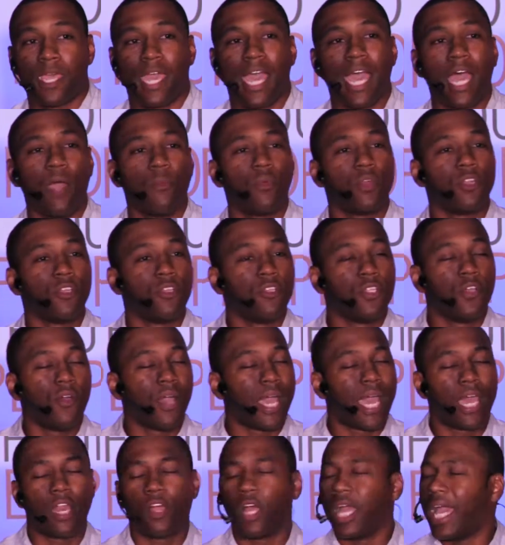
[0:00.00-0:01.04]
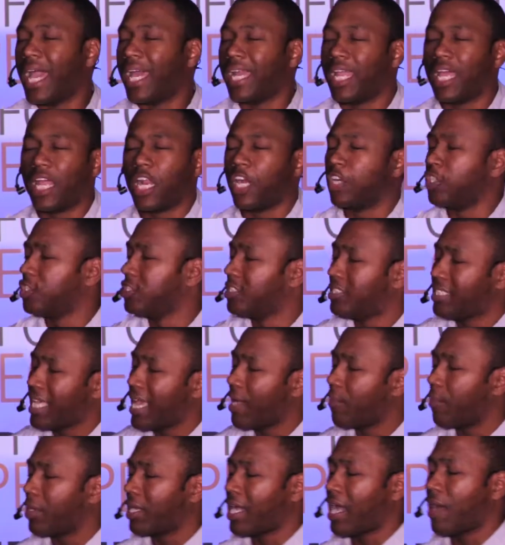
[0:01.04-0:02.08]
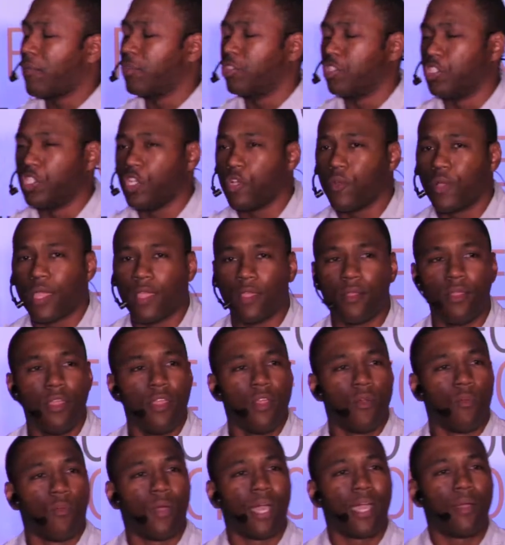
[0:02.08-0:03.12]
God, what are you doing? I had to understand what God was doing,